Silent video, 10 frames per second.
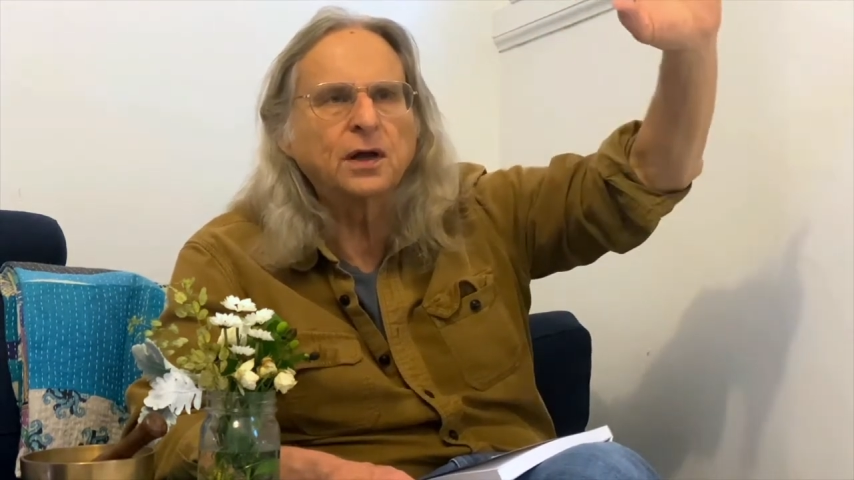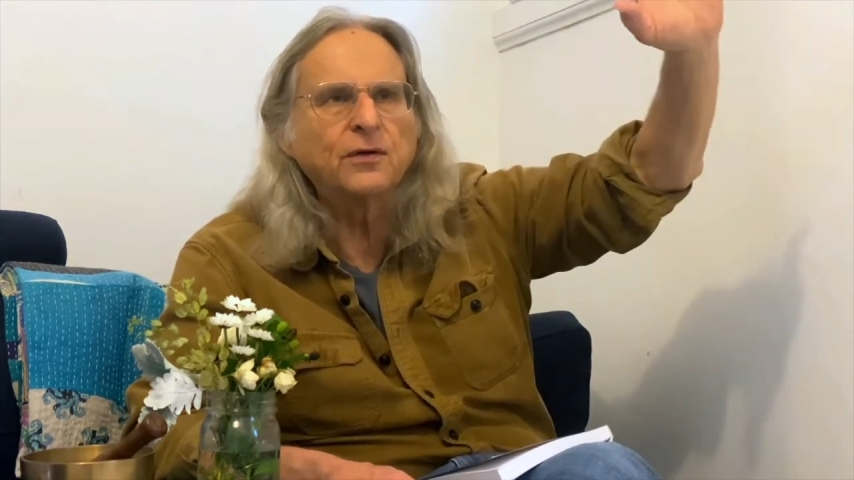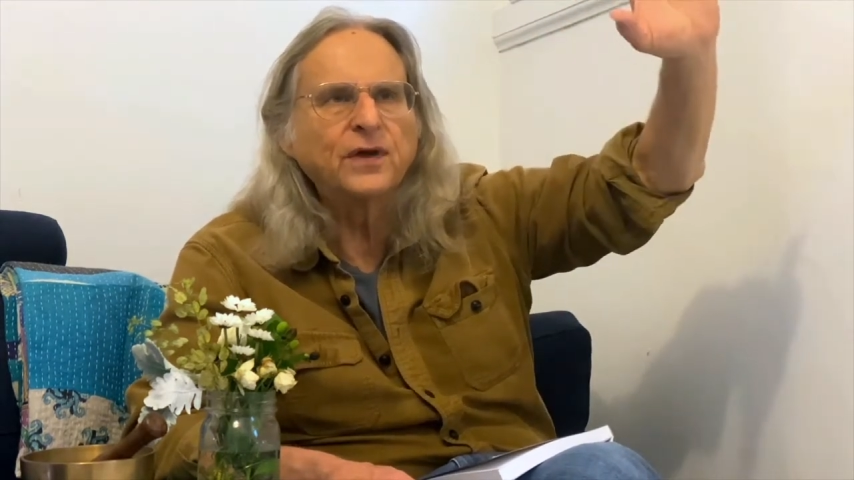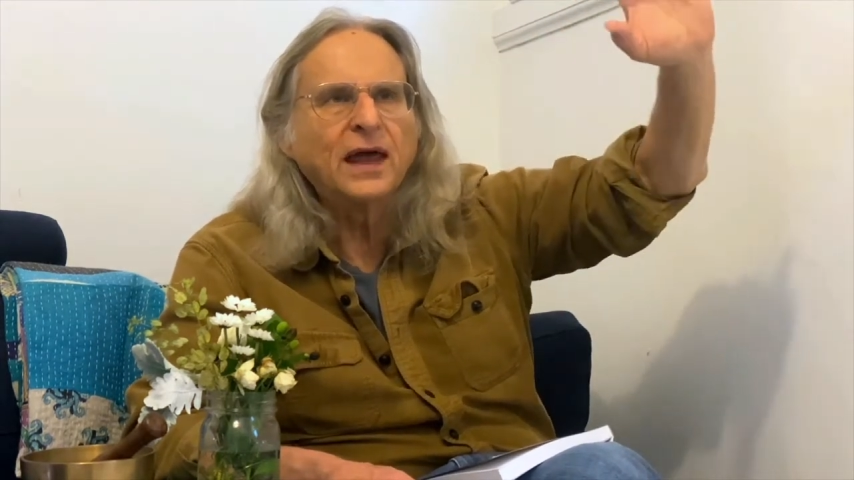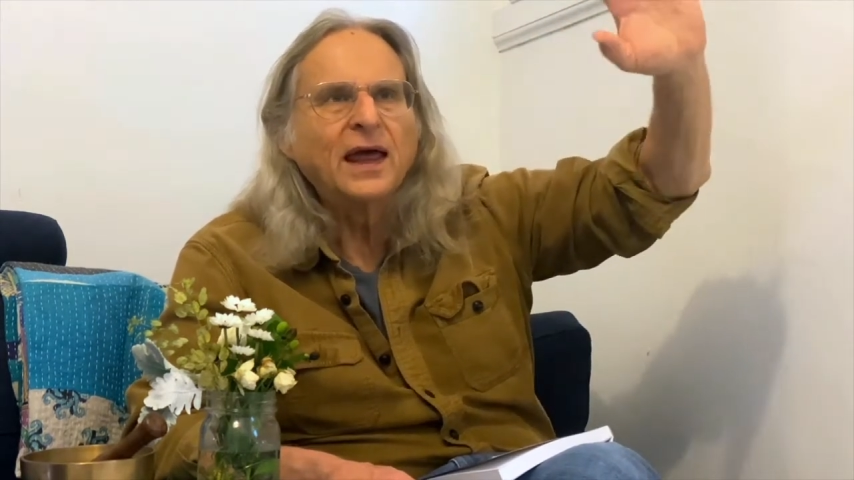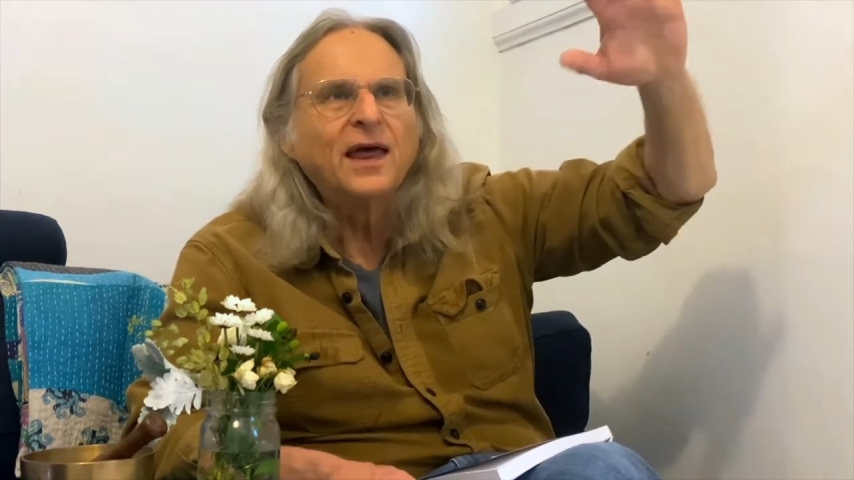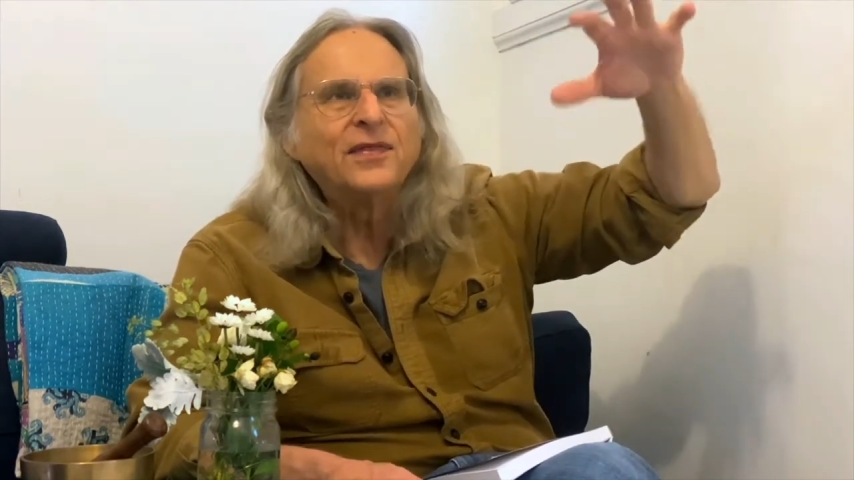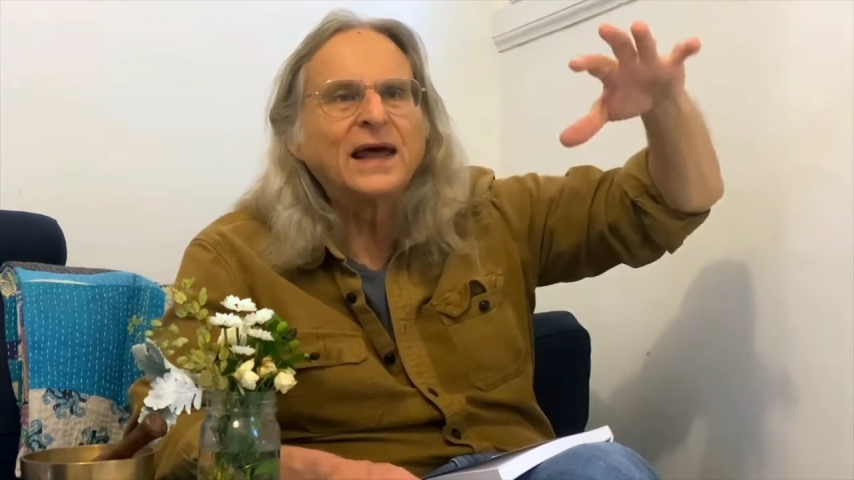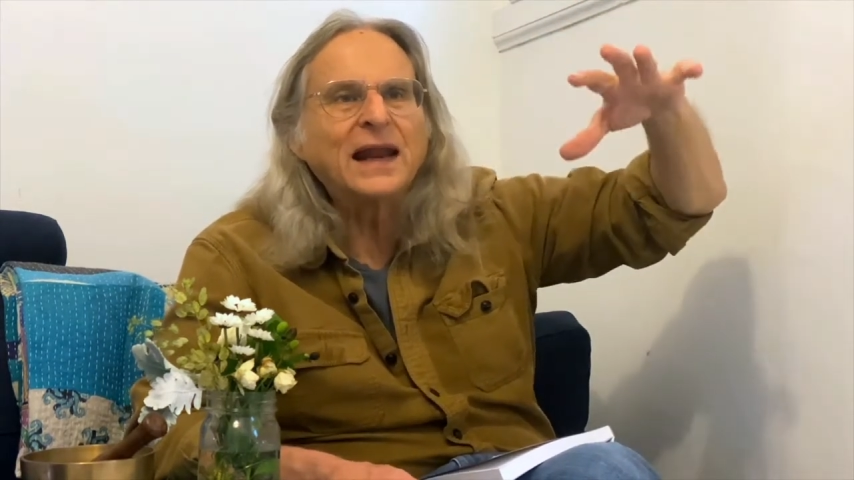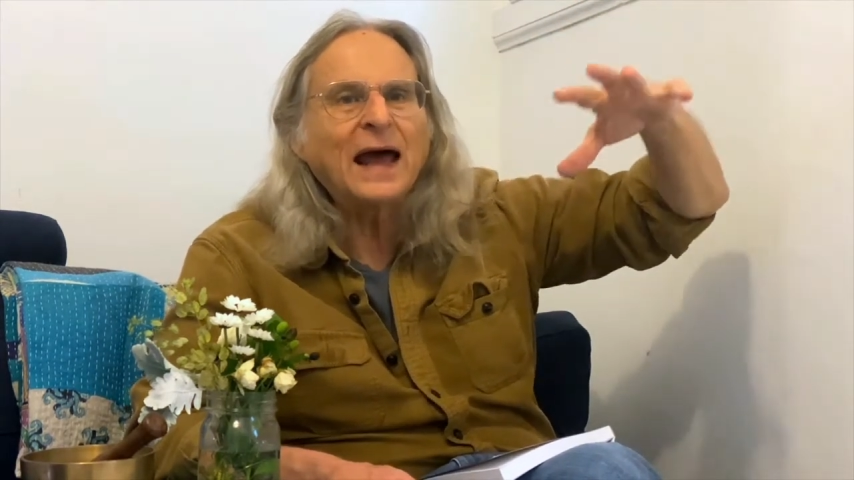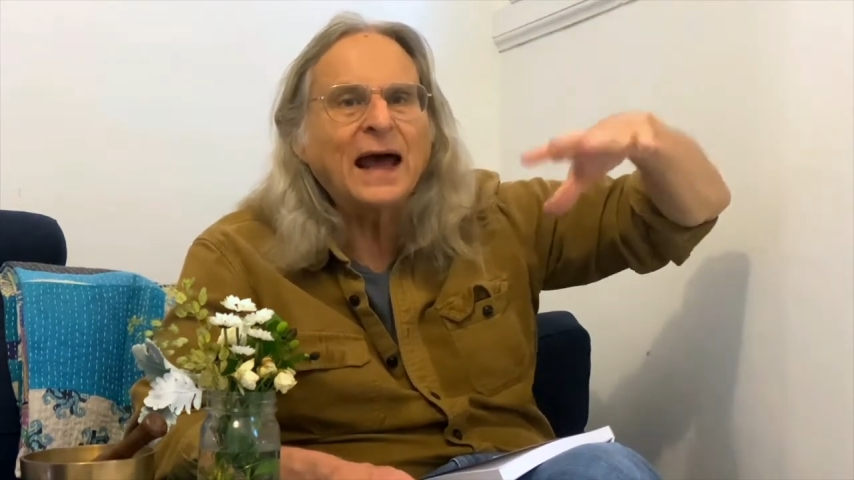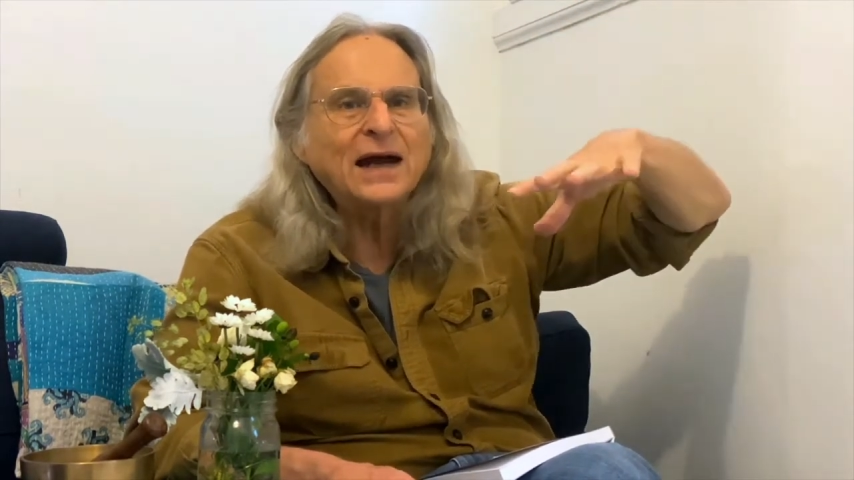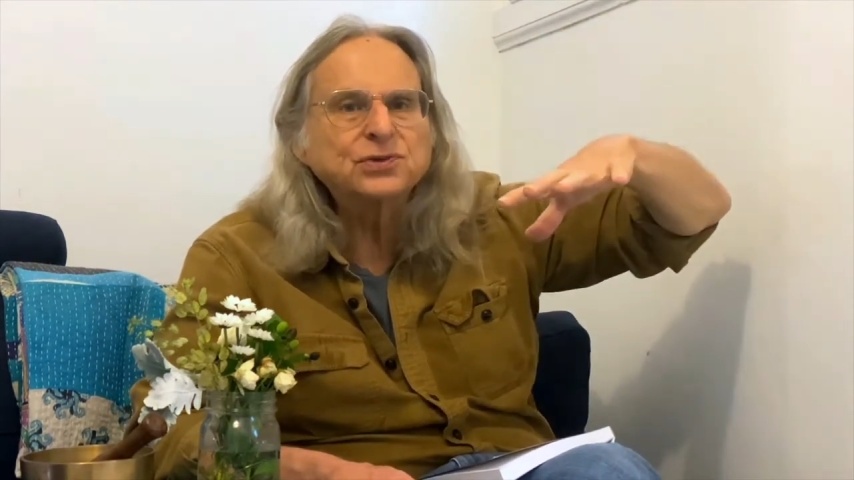part of that